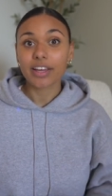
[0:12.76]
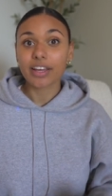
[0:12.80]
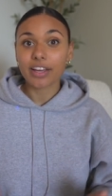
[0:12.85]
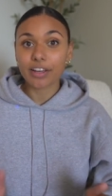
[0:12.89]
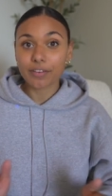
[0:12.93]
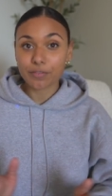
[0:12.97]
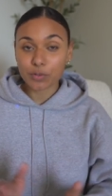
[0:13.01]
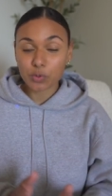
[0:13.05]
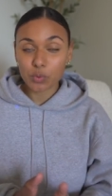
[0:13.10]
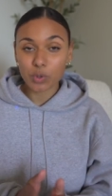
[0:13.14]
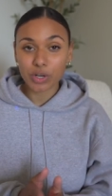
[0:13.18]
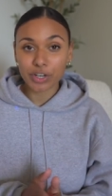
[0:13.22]

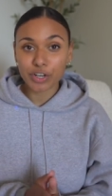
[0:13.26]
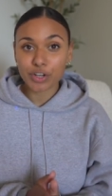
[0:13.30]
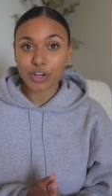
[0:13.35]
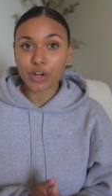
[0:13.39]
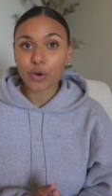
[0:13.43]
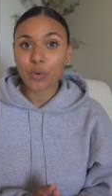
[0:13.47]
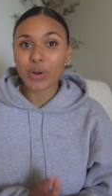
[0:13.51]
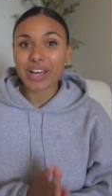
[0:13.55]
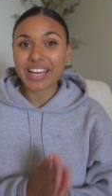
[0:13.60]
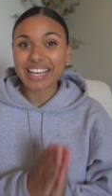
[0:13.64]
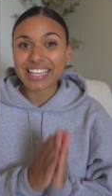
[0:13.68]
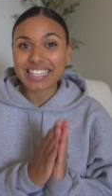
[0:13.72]
If you want to
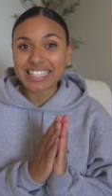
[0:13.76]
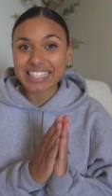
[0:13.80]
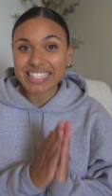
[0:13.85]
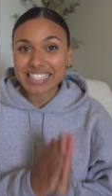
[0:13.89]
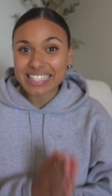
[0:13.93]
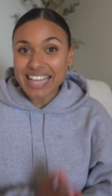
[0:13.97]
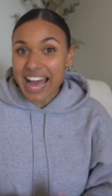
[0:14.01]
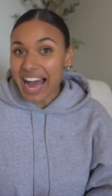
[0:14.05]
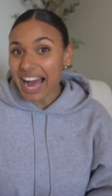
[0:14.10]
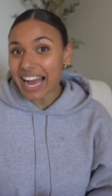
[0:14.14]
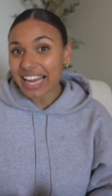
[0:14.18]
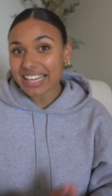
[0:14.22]
know
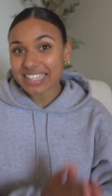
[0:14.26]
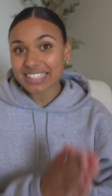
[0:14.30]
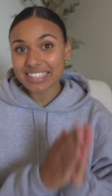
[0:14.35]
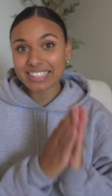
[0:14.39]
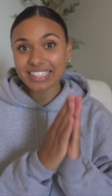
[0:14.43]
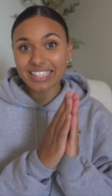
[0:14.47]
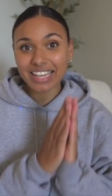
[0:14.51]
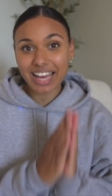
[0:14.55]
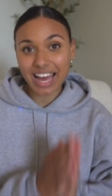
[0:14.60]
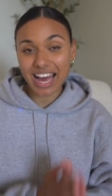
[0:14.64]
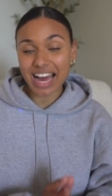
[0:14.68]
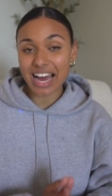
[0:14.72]

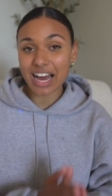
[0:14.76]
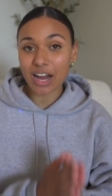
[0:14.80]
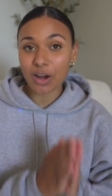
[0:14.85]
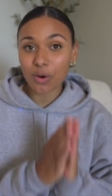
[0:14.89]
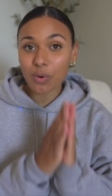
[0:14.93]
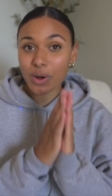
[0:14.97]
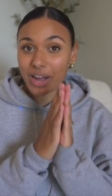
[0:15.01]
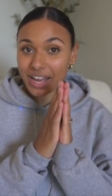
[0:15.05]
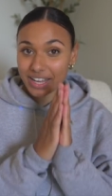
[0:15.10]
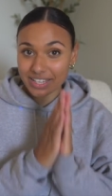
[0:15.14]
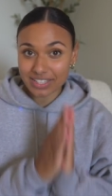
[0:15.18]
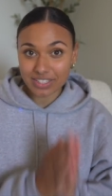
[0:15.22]
exactly
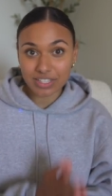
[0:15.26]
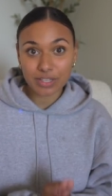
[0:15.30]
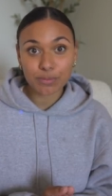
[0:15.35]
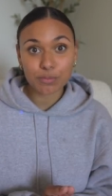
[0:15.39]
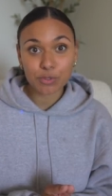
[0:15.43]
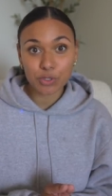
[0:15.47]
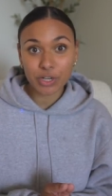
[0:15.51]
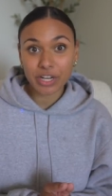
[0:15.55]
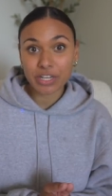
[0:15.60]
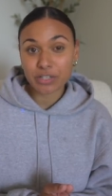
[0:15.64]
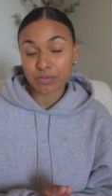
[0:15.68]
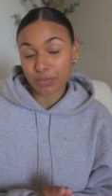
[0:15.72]
how I sleep
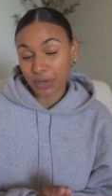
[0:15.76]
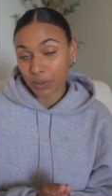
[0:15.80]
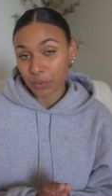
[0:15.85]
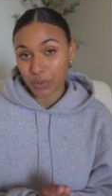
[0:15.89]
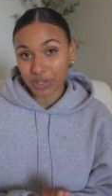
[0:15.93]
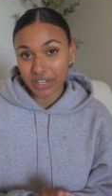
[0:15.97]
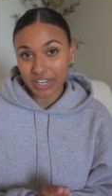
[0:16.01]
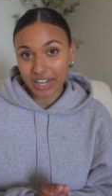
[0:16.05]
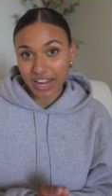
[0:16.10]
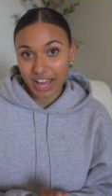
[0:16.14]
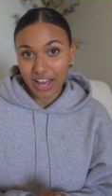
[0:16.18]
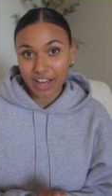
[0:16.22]
trained my
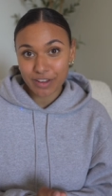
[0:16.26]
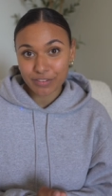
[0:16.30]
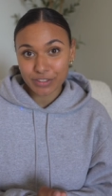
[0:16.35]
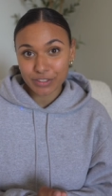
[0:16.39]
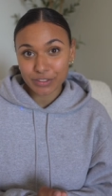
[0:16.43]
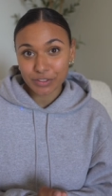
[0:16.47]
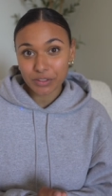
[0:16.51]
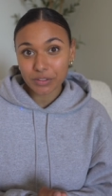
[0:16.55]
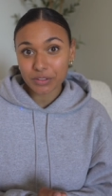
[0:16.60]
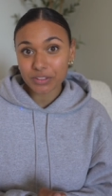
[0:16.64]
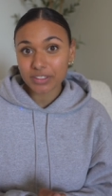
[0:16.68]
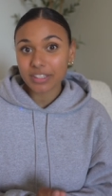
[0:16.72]

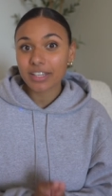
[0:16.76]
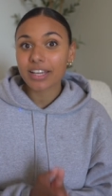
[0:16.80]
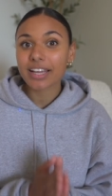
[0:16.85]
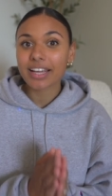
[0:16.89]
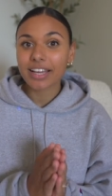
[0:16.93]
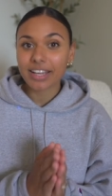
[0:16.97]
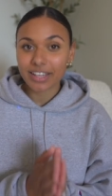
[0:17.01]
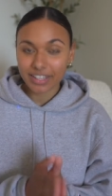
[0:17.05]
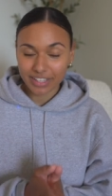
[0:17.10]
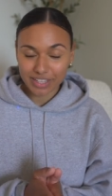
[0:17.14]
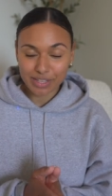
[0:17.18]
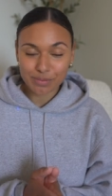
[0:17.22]
1.5-year-old,
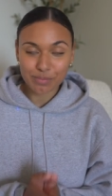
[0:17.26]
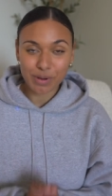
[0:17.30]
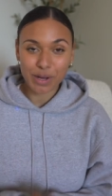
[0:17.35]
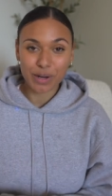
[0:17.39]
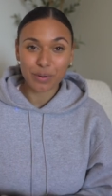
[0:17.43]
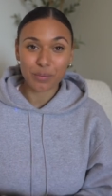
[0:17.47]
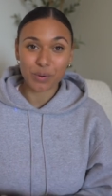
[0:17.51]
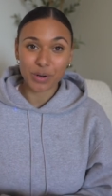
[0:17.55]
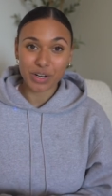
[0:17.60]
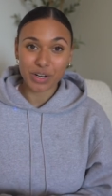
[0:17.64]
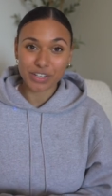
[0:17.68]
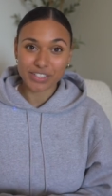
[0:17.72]
keep
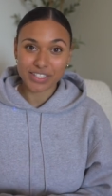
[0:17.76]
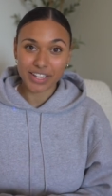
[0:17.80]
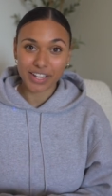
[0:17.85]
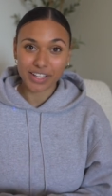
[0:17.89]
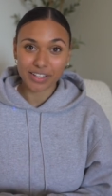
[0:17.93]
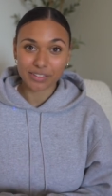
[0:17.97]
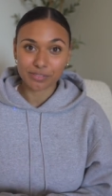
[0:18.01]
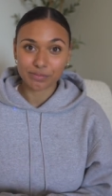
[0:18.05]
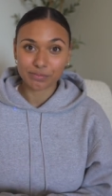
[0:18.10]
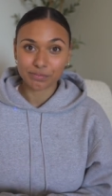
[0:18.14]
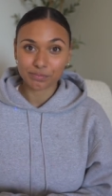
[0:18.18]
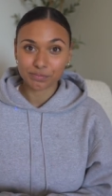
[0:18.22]
on
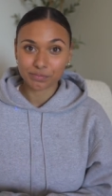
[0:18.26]
watching.